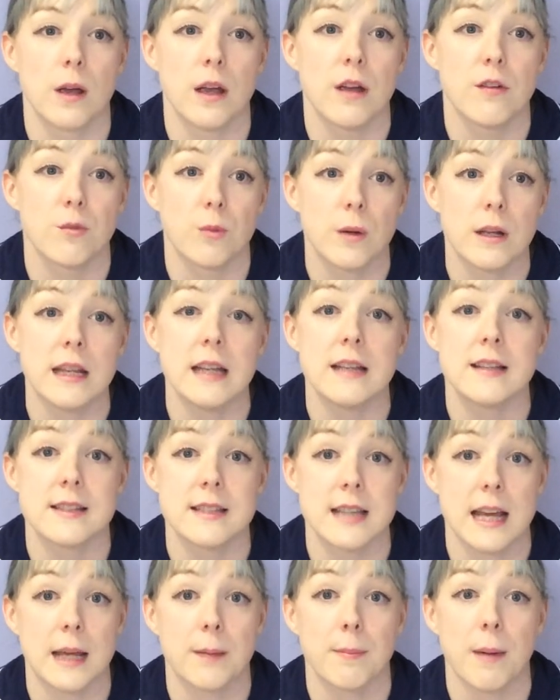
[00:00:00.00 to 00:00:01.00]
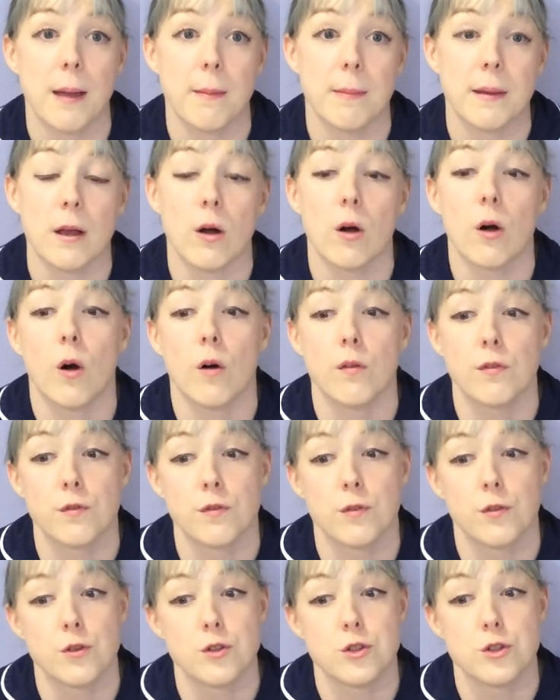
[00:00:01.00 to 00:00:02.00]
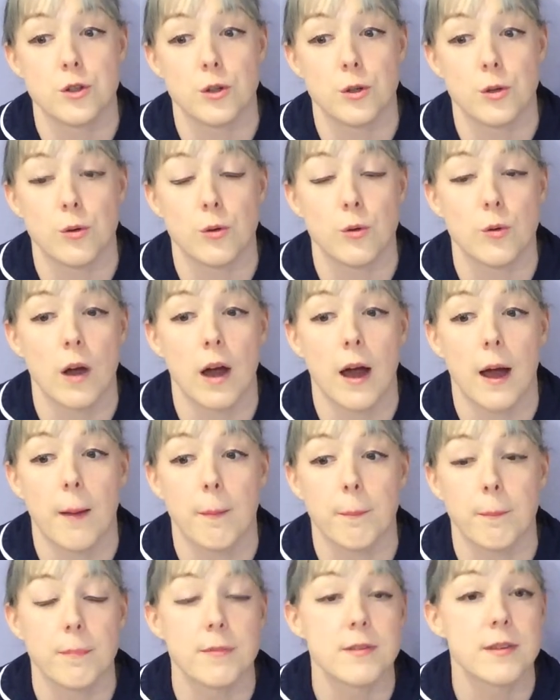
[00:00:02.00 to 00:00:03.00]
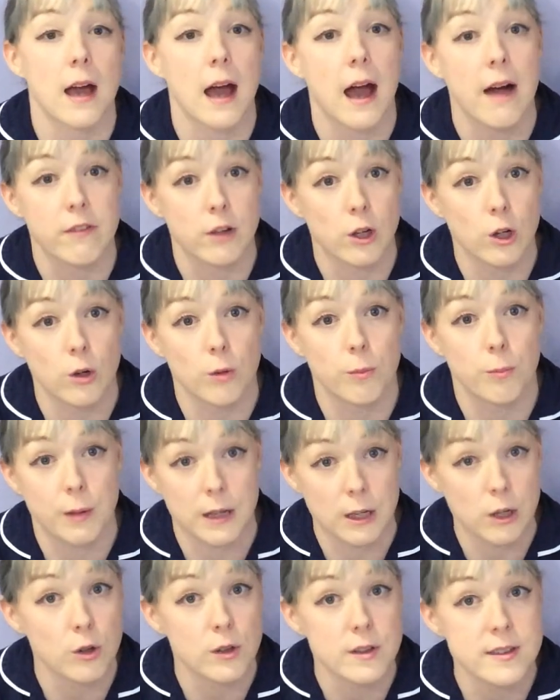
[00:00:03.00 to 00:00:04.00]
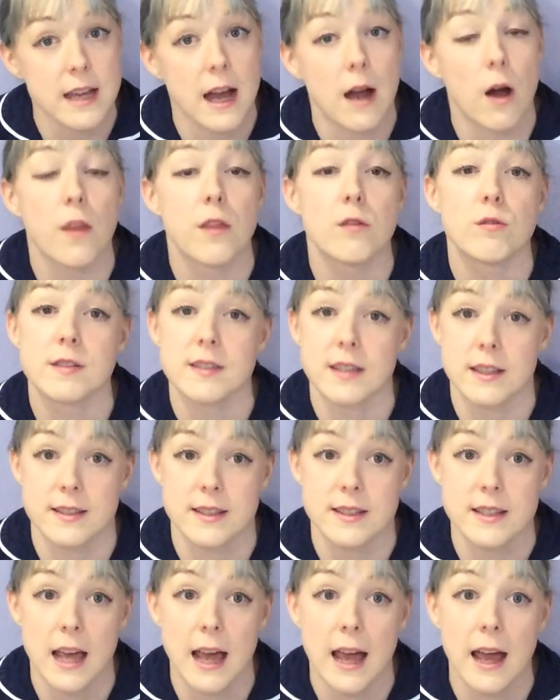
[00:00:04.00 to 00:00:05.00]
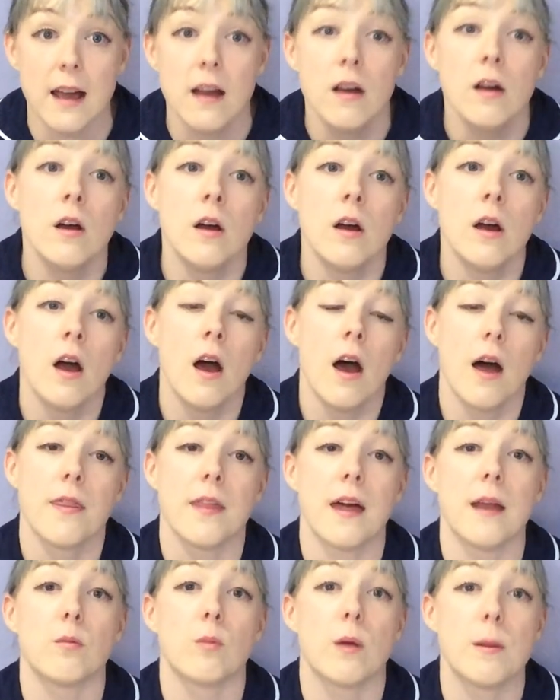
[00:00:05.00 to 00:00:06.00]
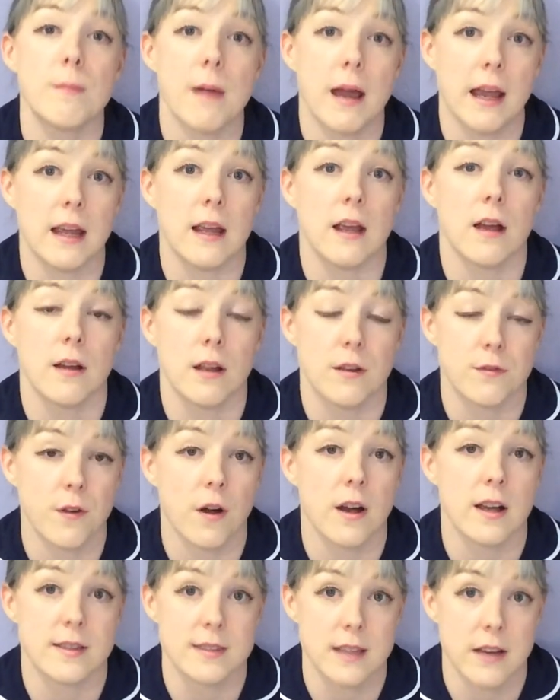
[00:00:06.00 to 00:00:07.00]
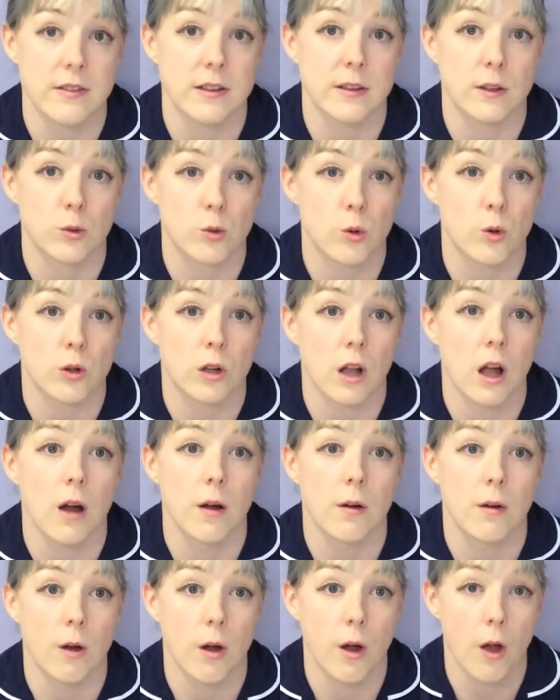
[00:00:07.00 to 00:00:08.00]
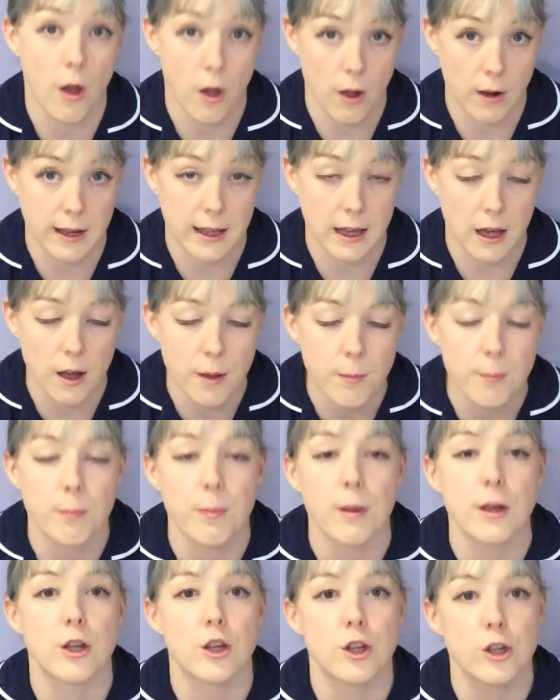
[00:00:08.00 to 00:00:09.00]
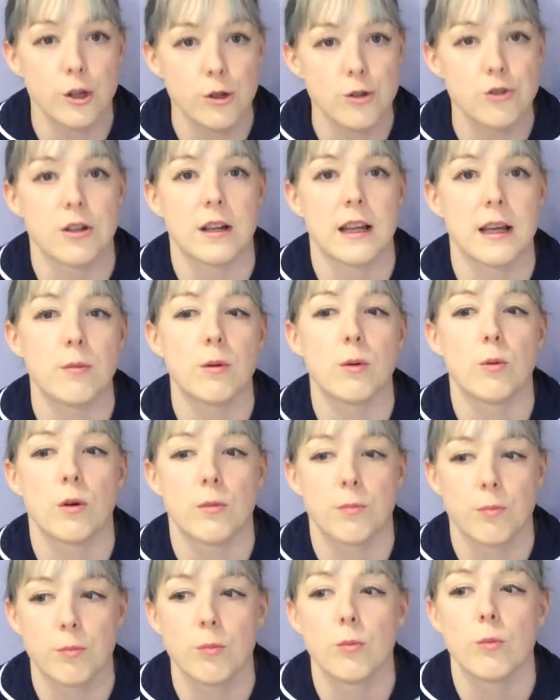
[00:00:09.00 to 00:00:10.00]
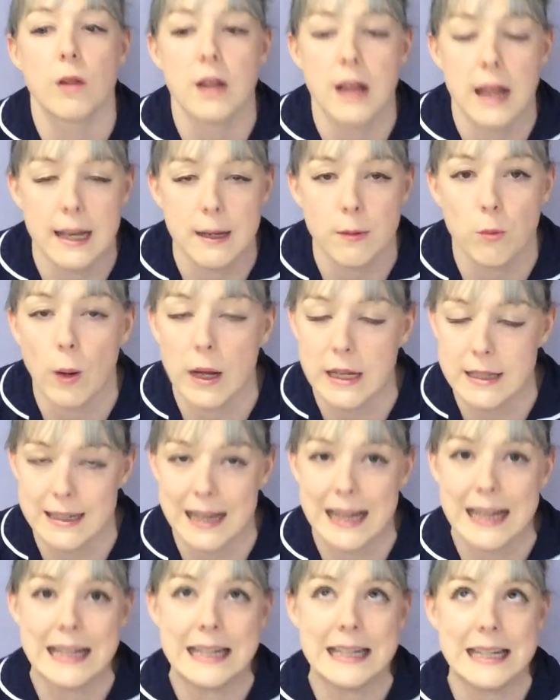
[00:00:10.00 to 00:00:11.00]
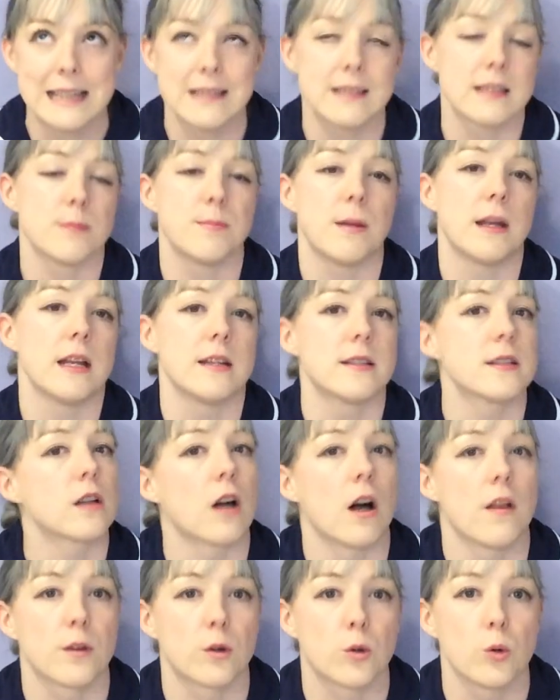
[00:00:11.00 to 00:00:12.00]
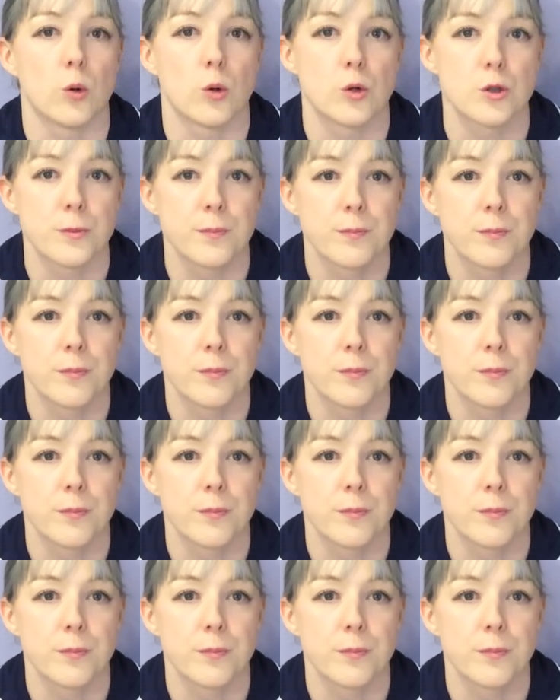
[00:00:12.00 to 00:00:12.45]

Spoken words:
if we need to take baby off to have a look, be looked at the resuscitaire, then we may advise having the cord cut earlier, but usually we would wait at least a minute to cut the cord.